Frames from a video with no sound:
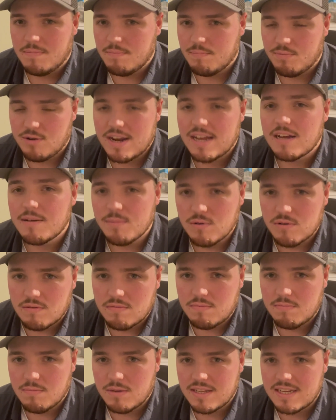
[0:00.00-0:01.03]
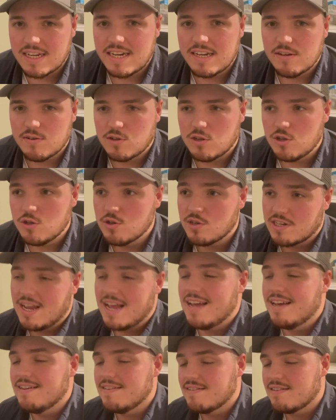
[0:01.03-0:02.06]
breakable materials to use
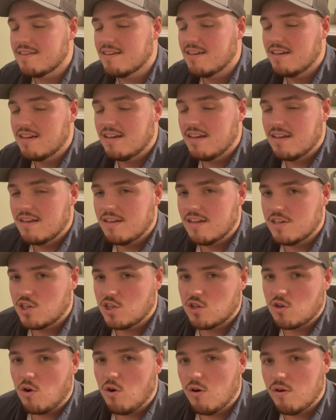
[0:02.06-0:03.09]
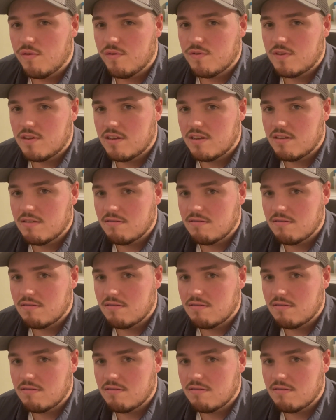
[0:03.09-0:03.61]
is soft